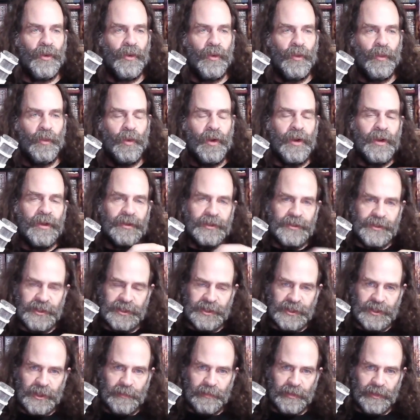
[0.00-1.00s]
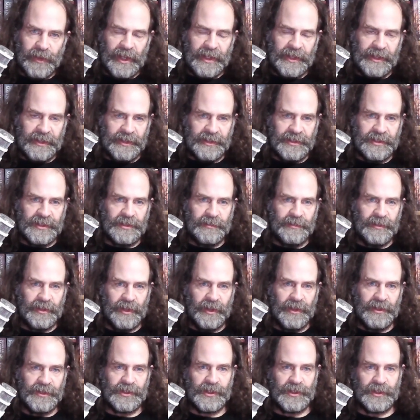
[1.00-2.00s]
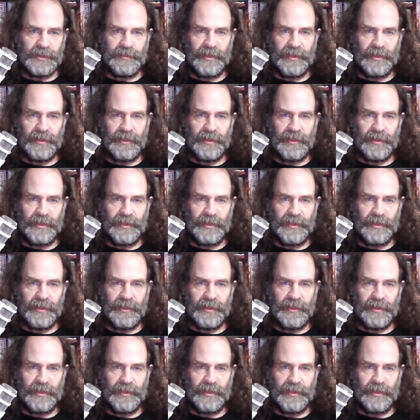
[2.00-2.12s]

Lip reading: weren't just operating in symbiosis,